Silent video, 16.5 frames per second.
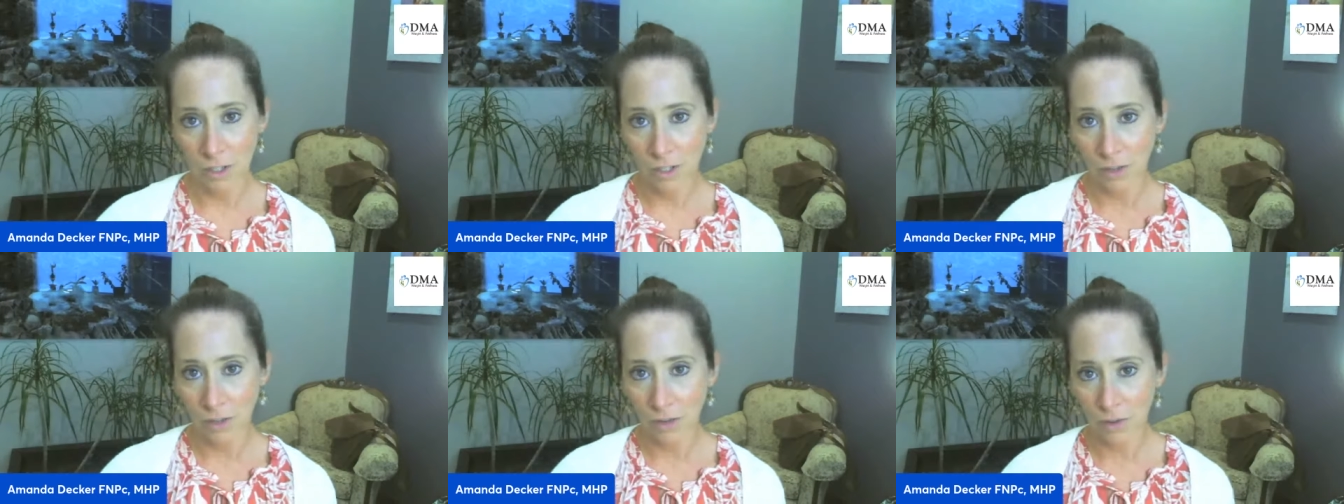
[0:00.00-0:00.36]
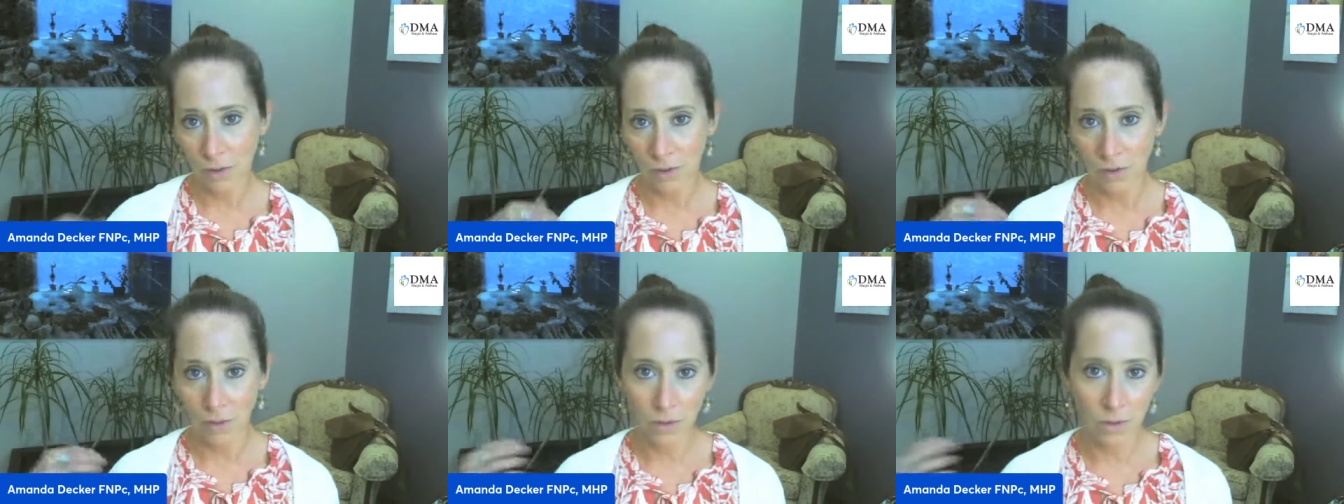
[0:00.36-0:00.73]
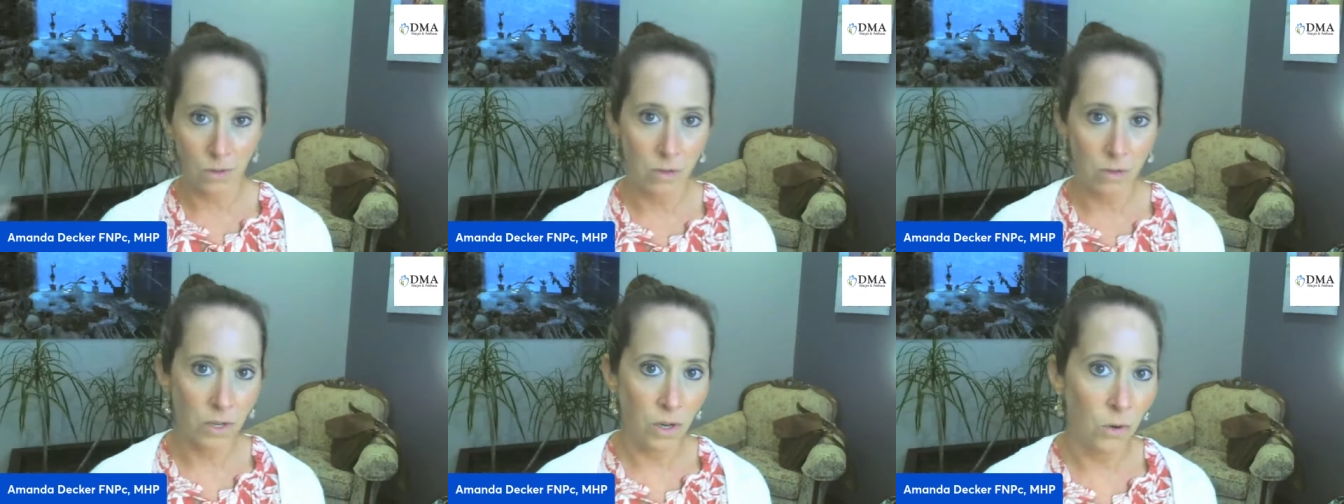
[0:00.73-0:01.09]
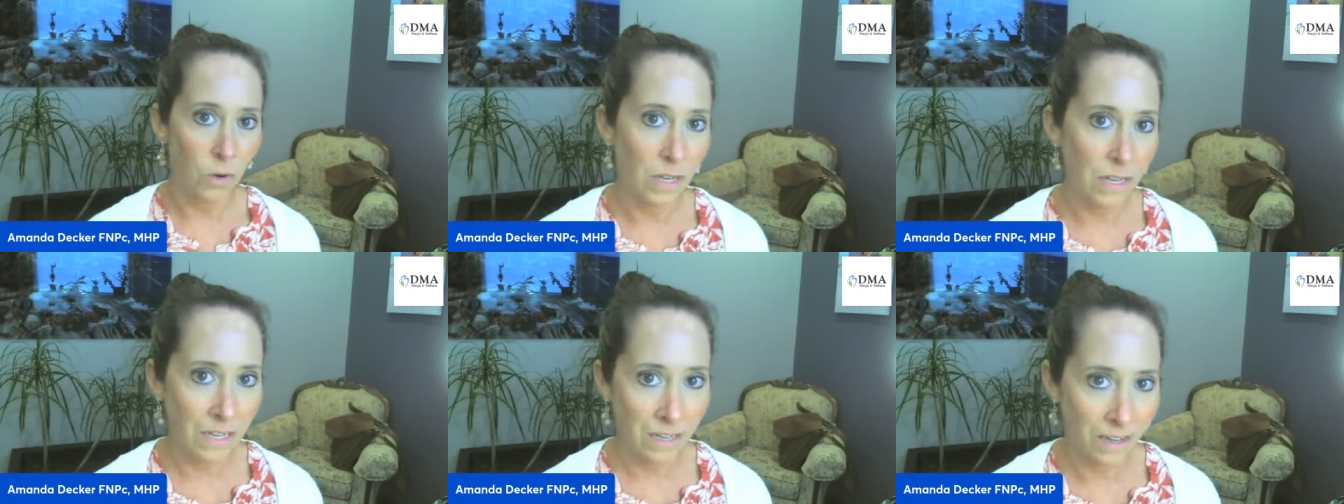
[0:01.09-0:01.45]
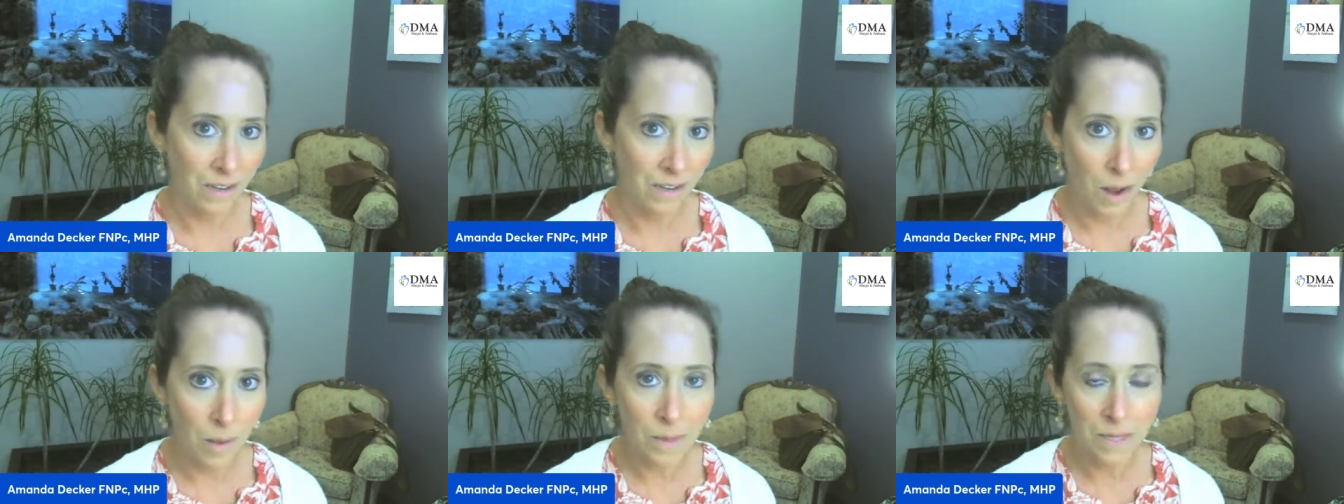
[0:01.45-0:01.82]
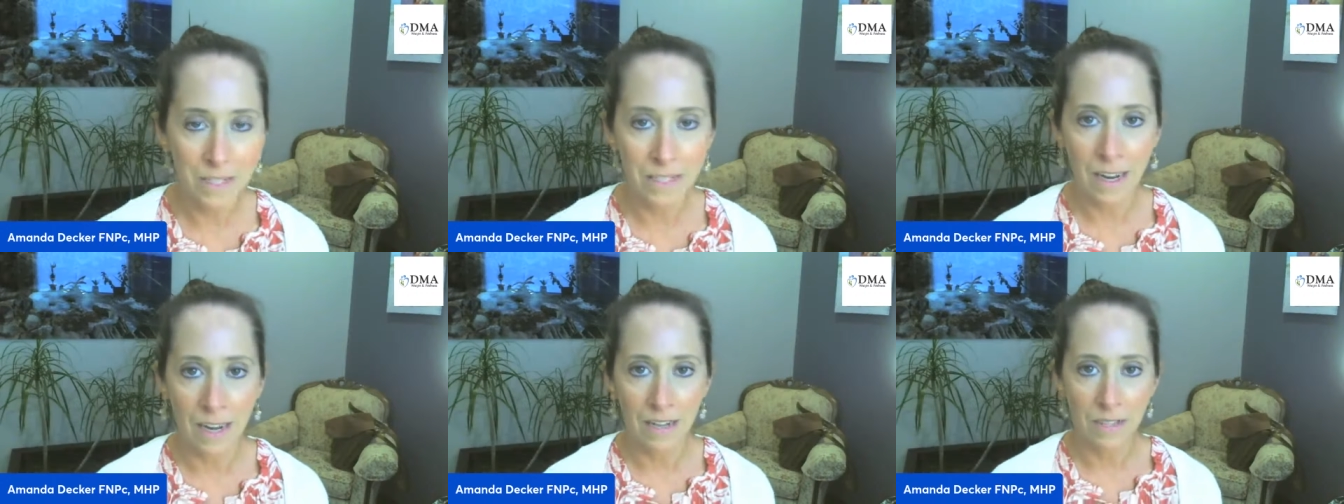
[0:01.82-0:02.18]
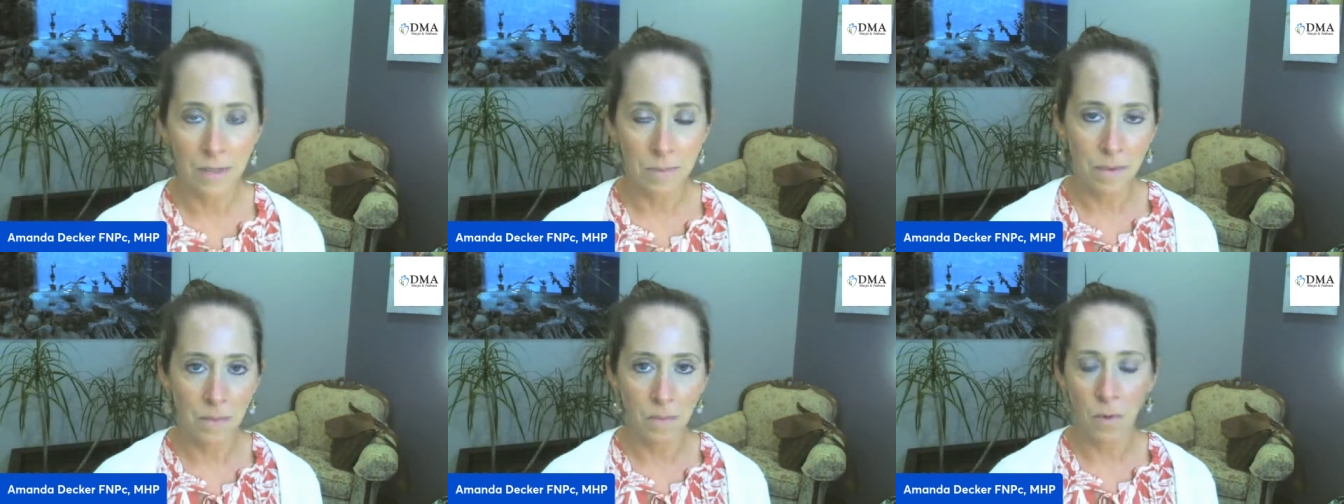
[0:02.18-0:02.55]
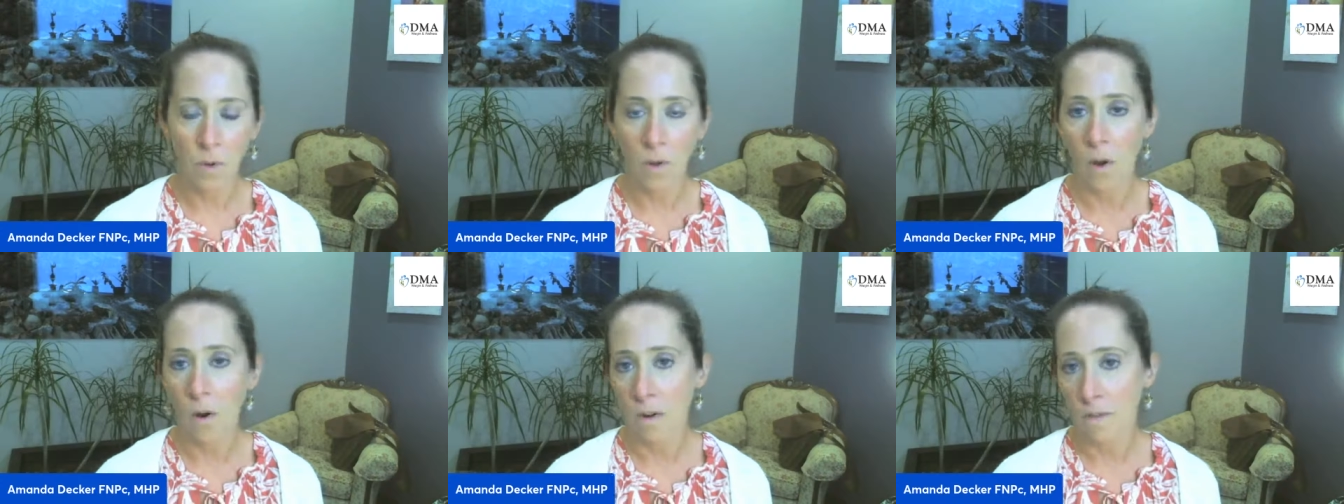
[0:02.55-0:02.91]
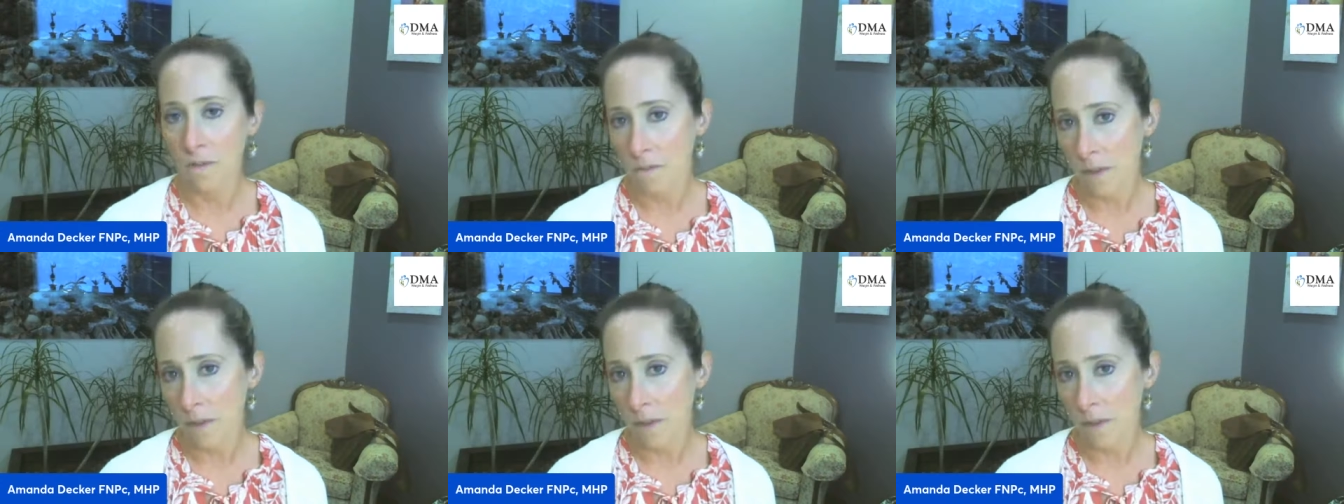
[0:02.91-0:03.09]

and certain socioeconomic status people are